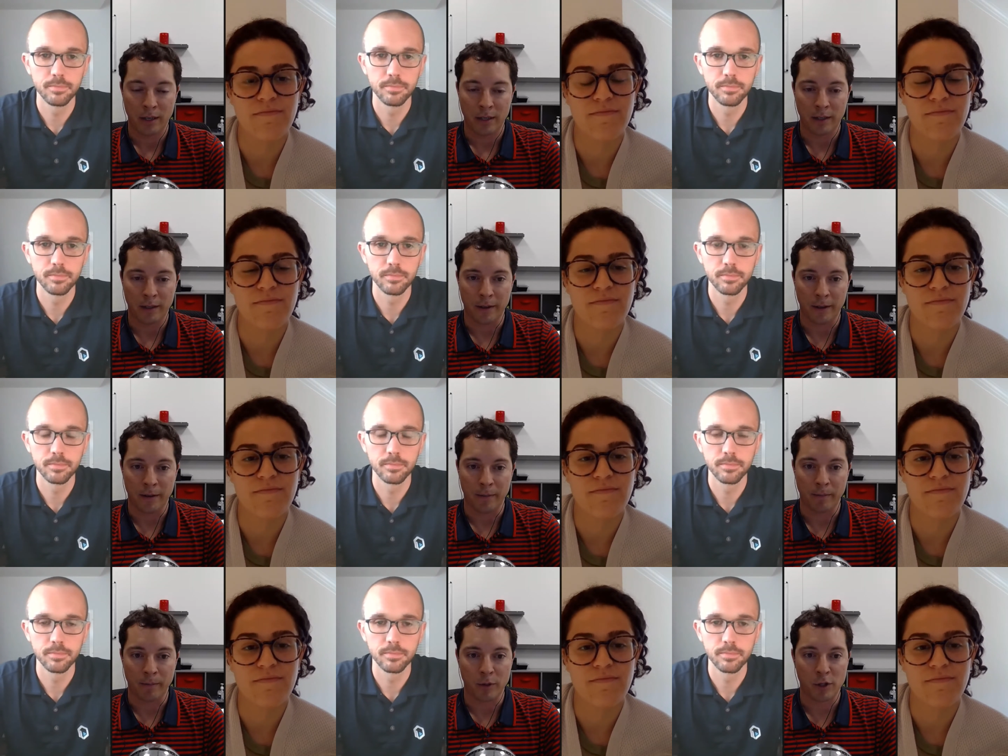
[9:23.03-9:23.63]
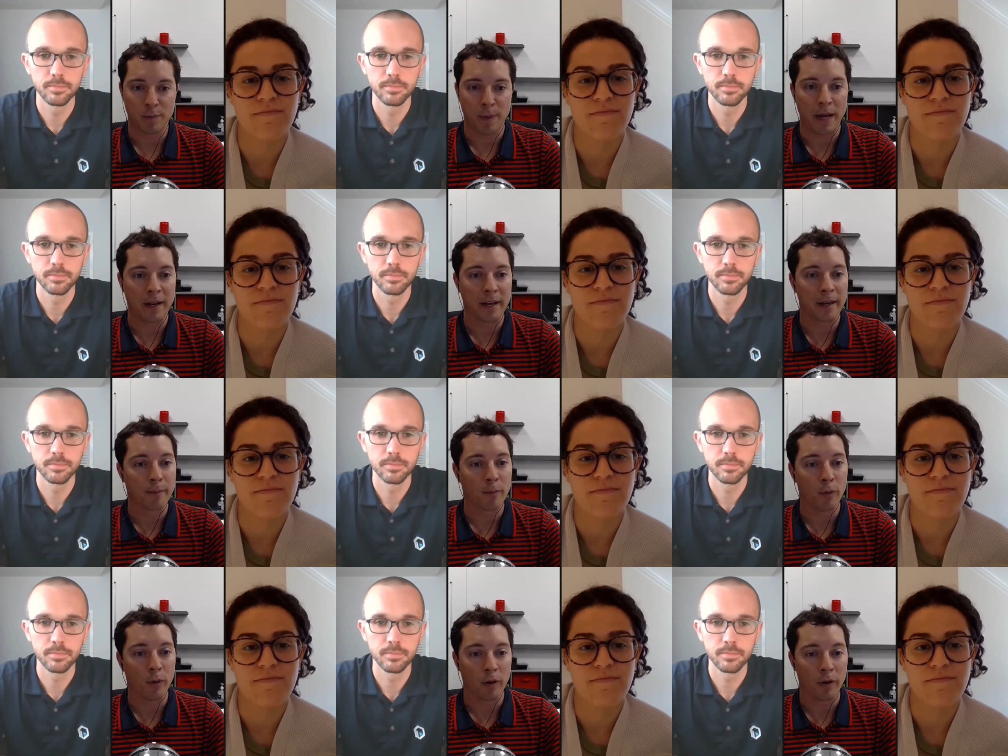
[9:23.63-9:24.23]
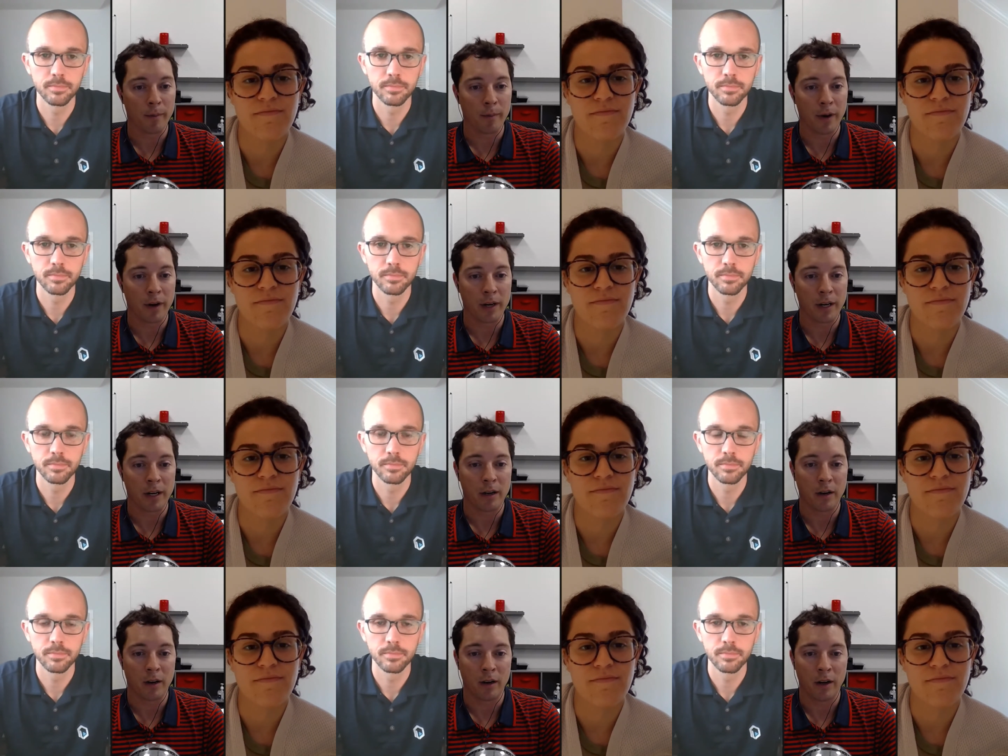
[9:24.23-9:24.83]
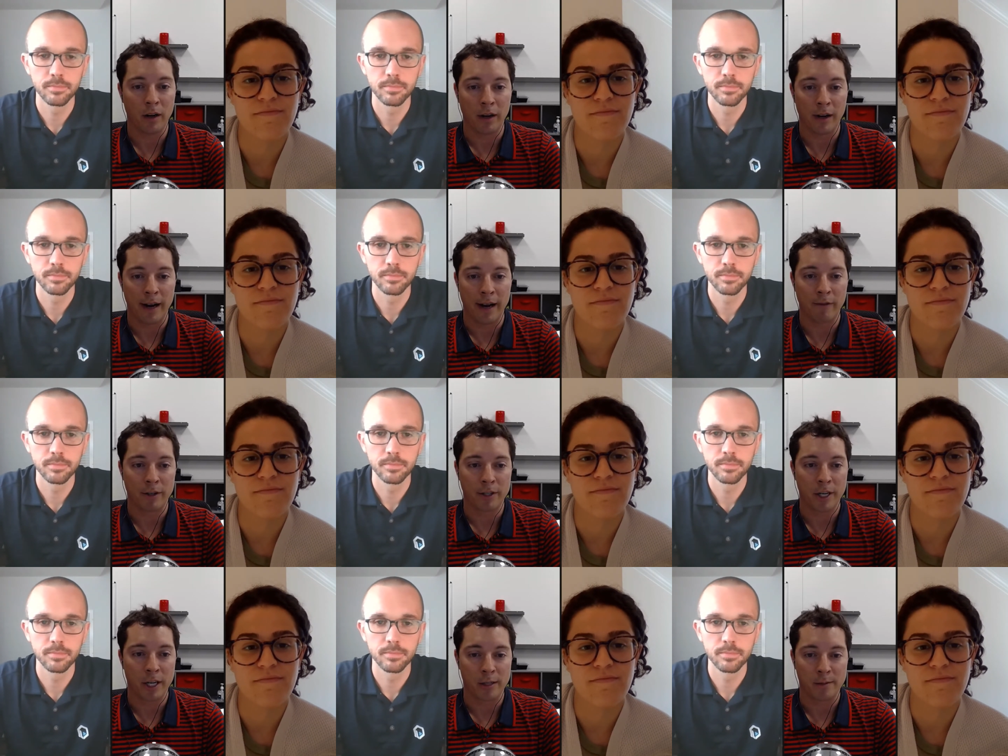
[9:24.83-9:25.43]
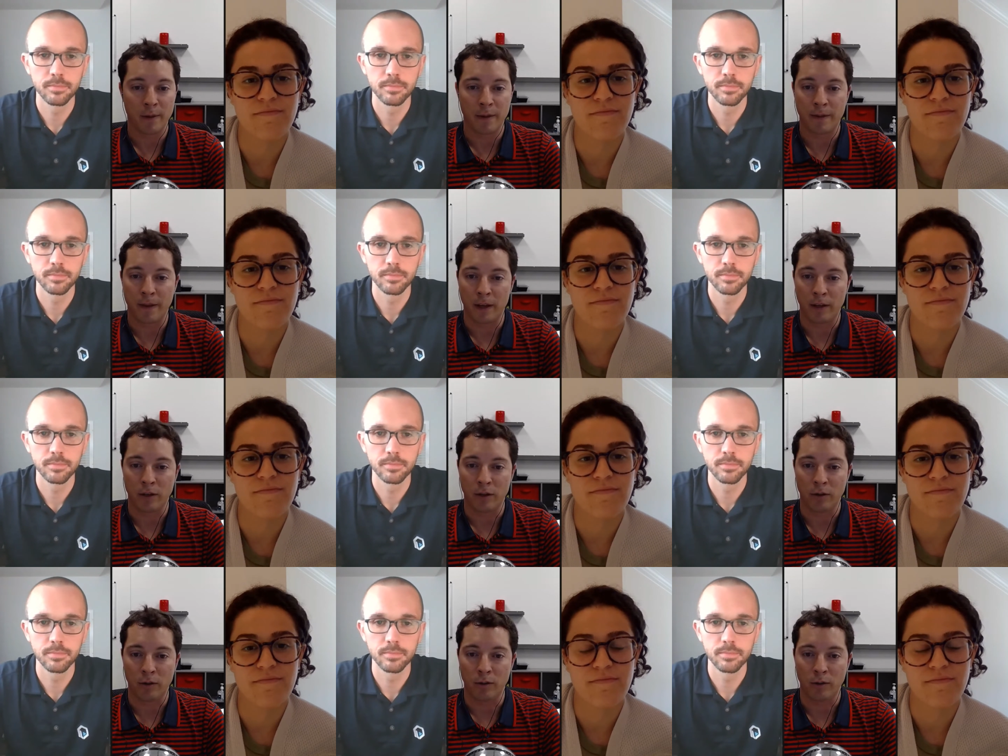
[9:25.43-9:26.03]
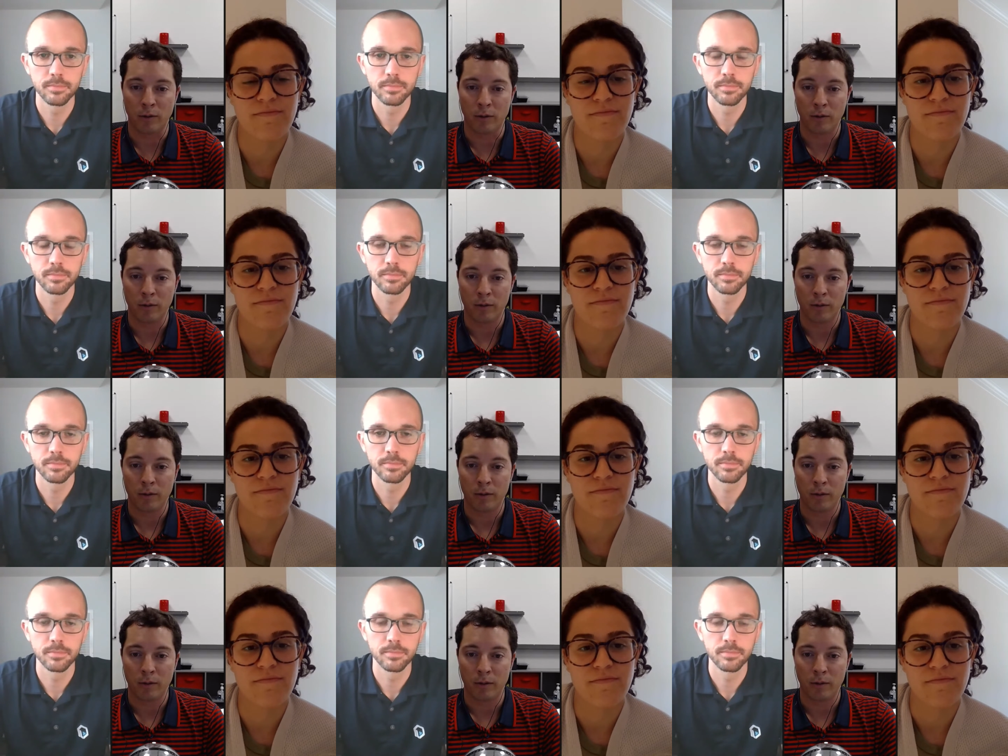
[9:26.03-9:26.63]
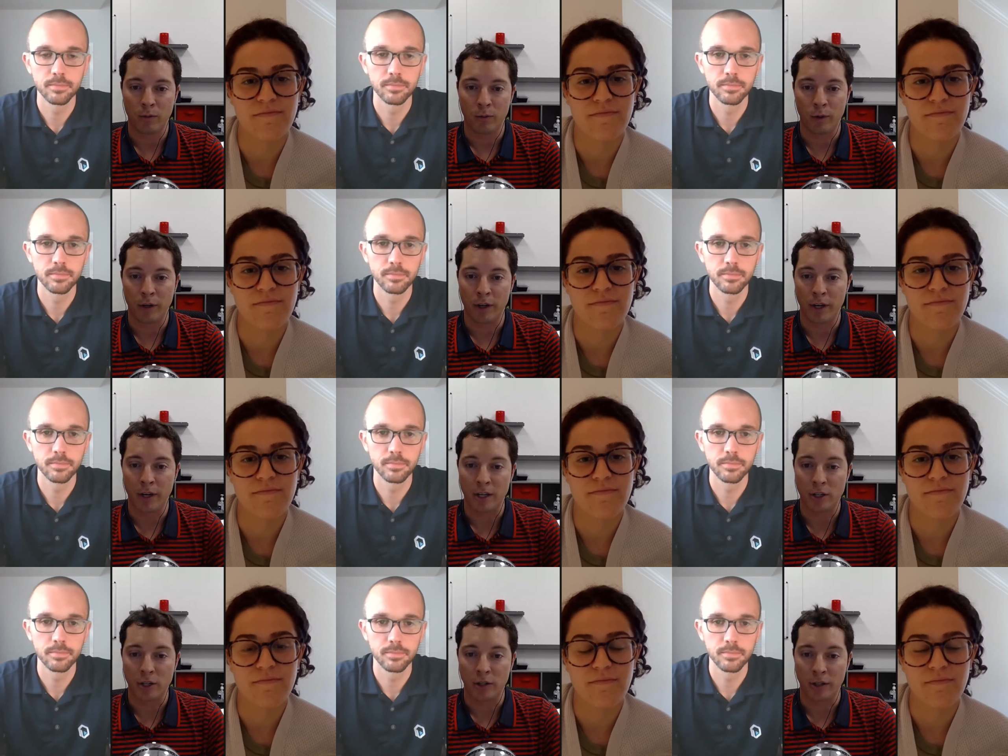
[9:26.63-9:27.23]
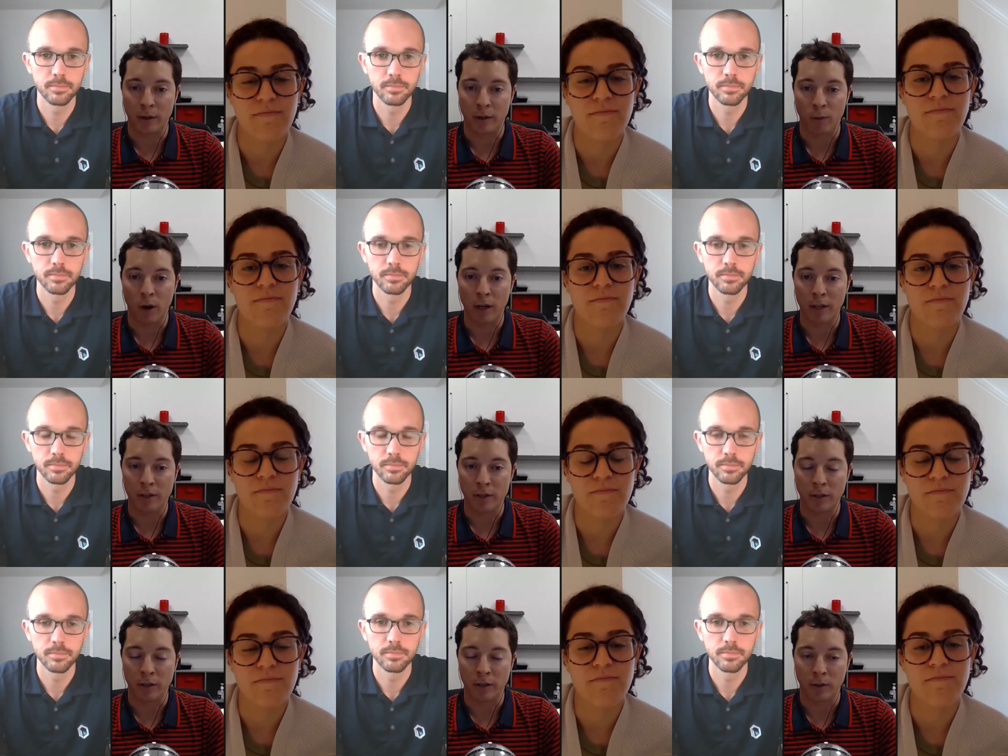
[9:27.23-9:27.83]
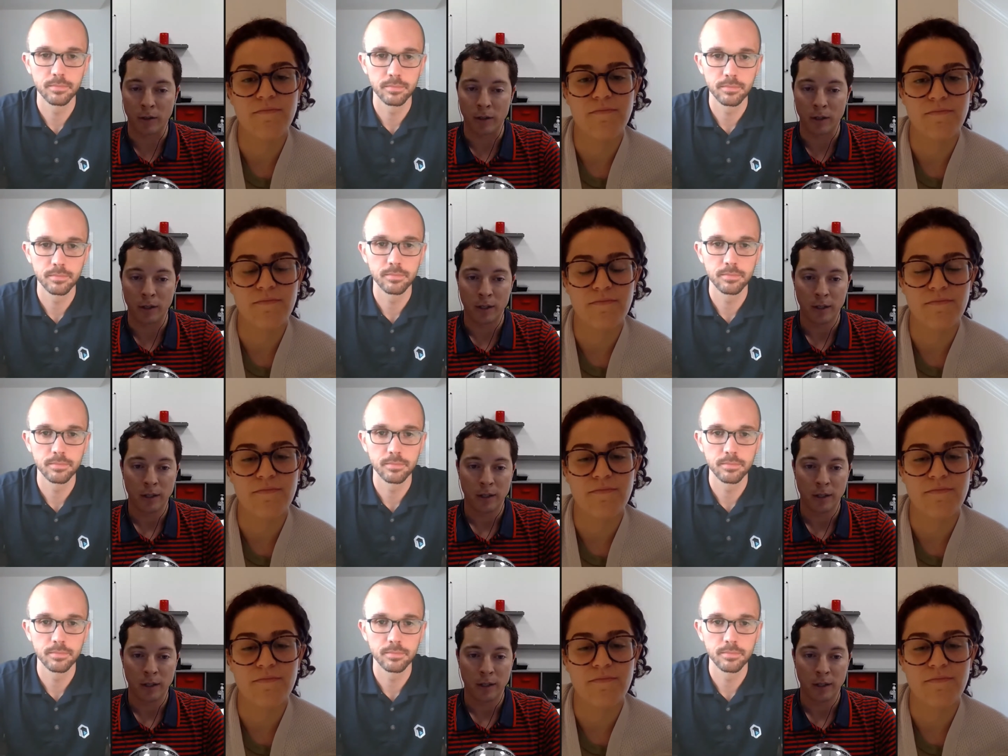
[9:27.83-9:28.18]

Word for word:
Speaker 1: um, spending more money on advertisement than you would initially want to.